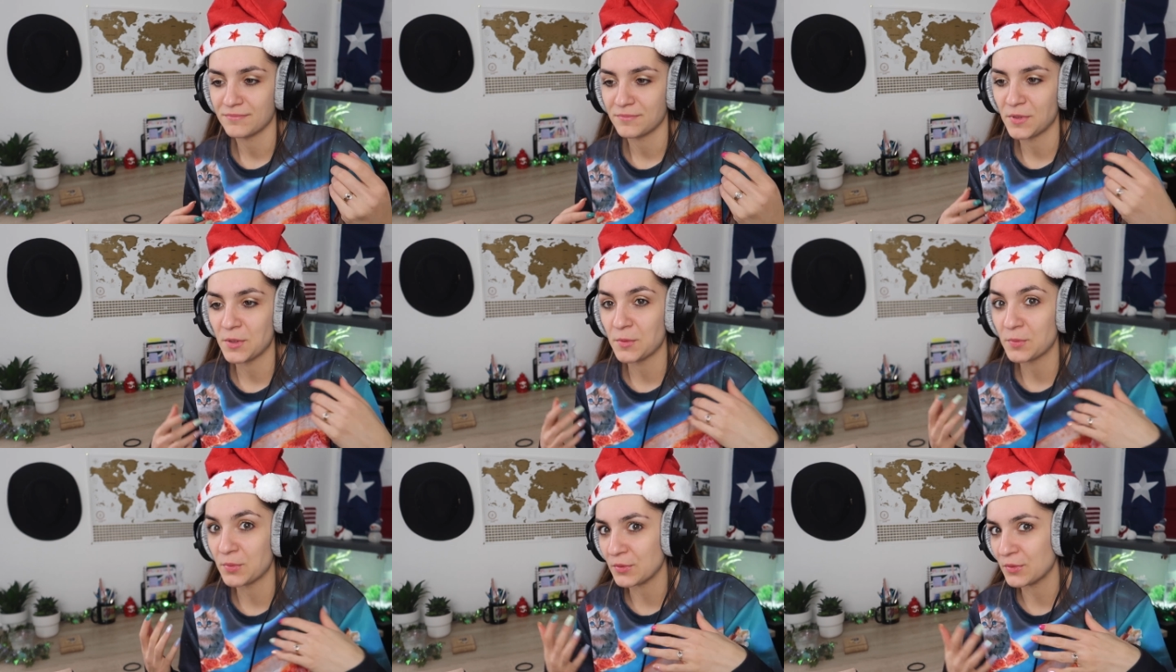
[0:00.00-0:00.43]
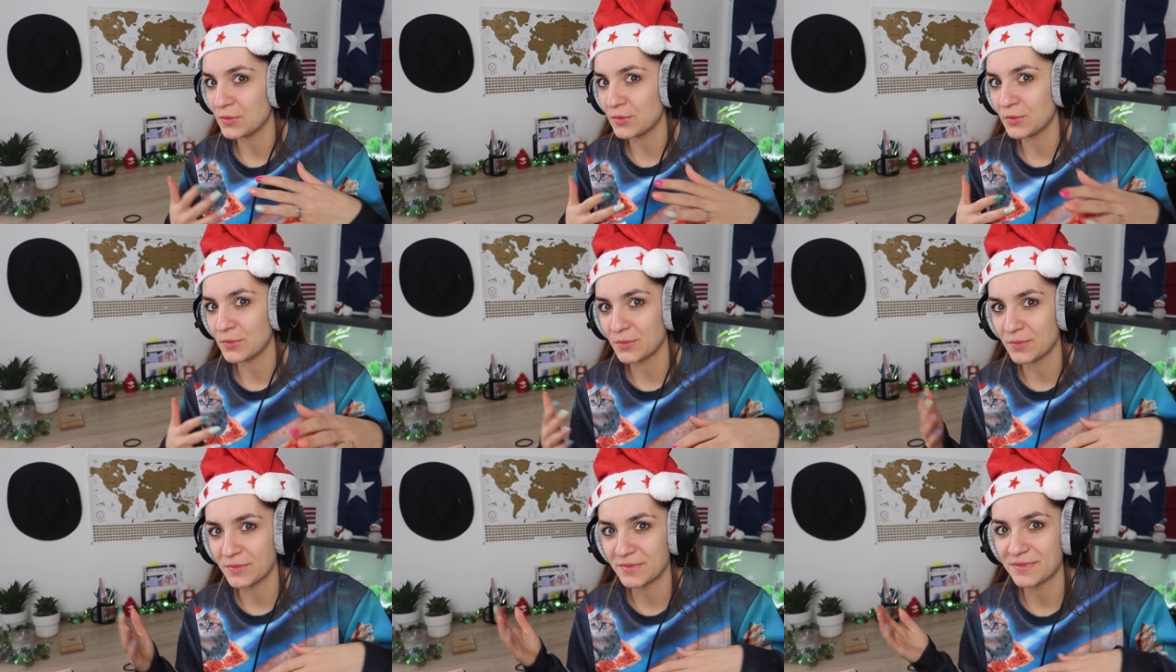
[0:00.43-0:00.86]
people
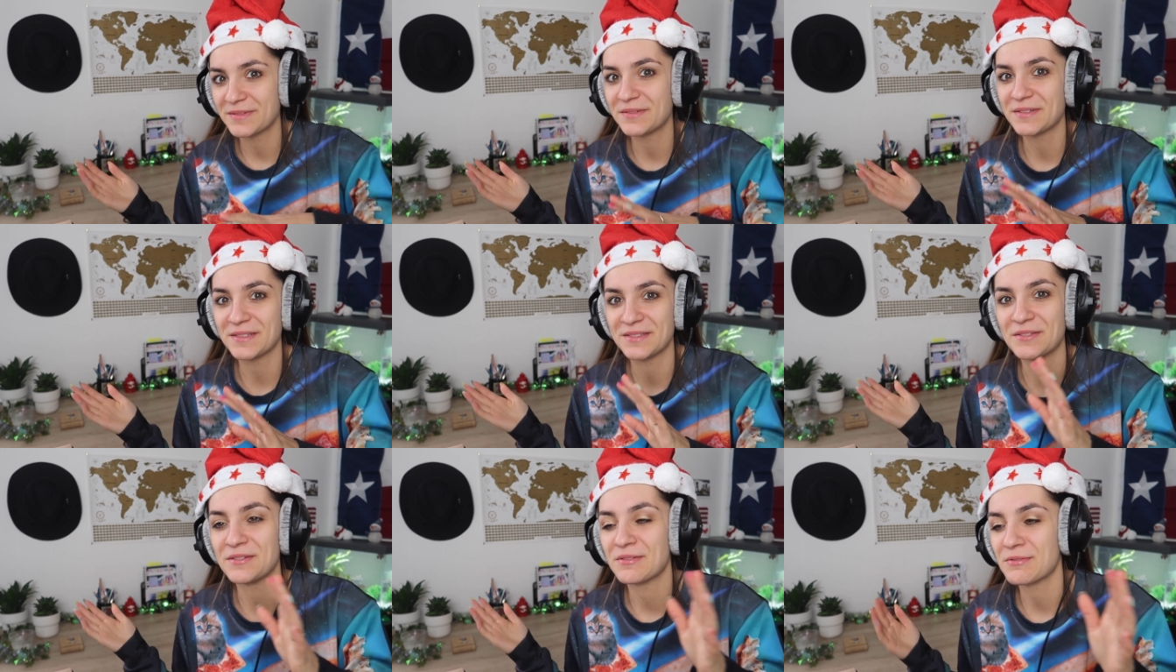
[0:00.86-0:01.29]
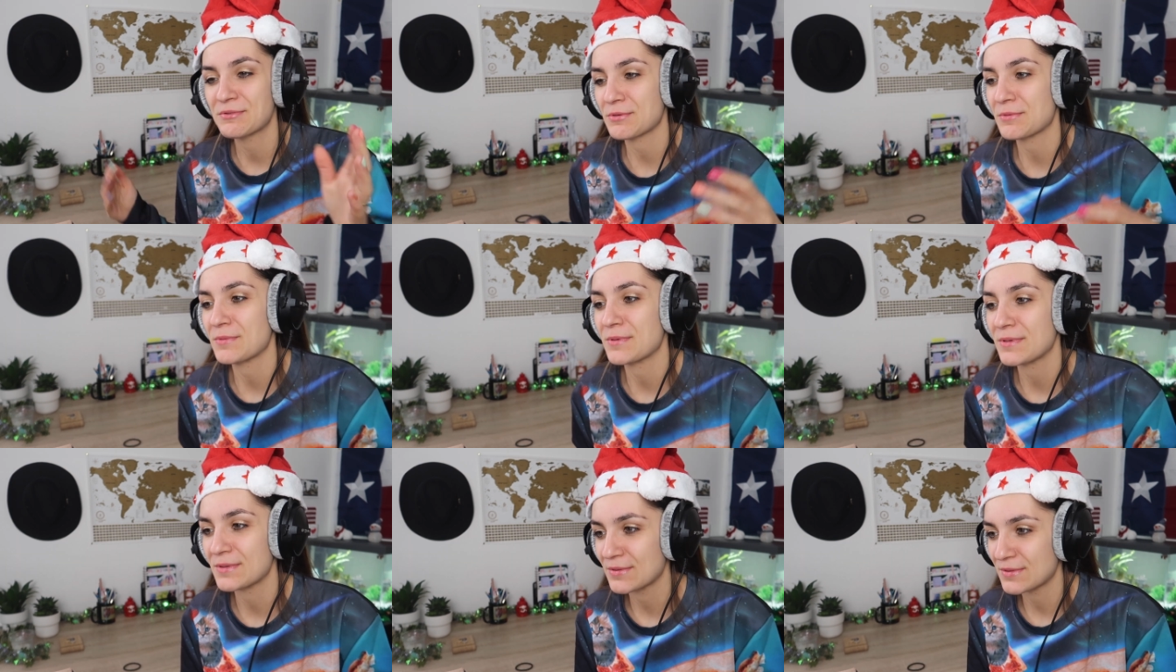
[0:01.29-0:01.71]
with
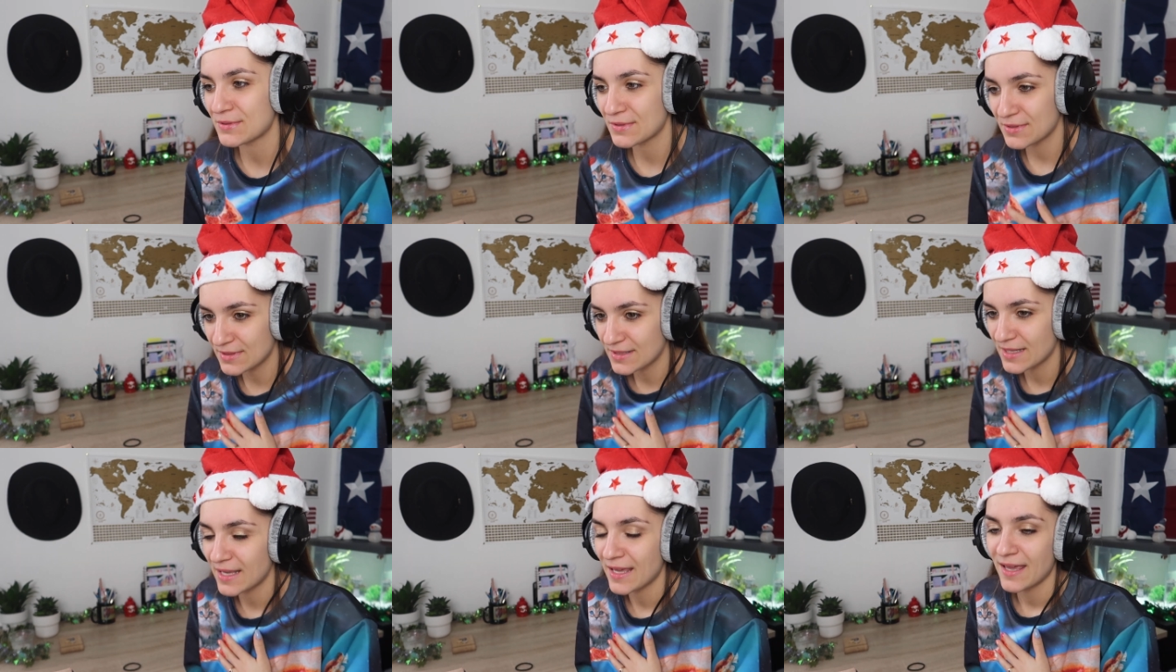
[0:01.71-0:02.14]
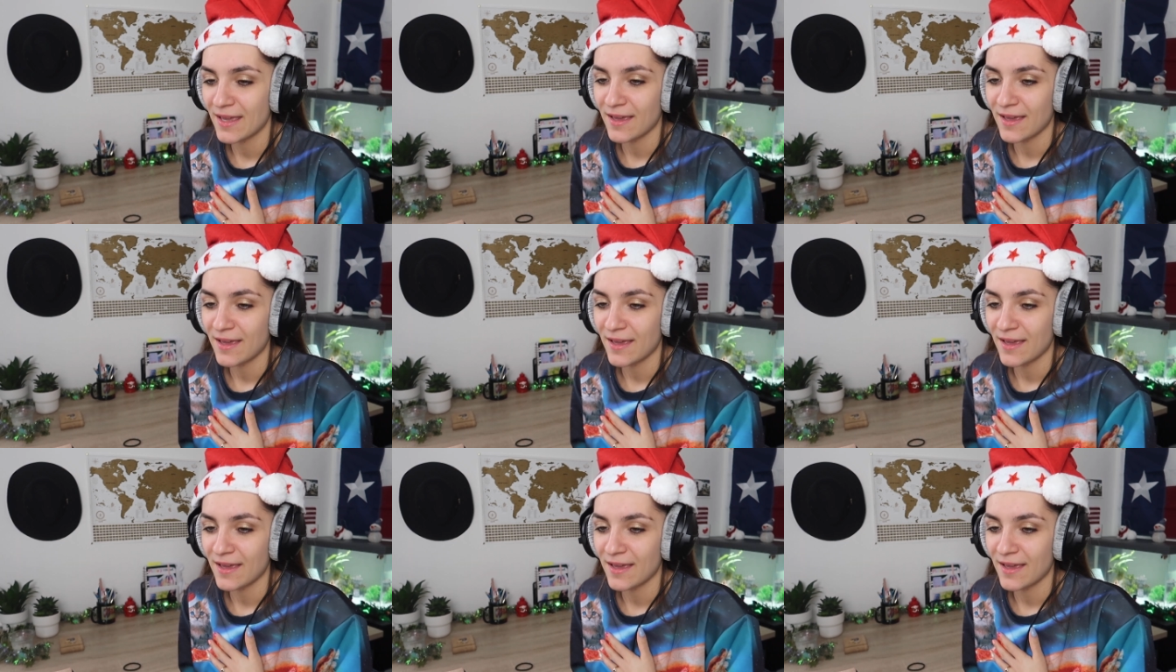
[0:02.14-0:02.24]
instruments.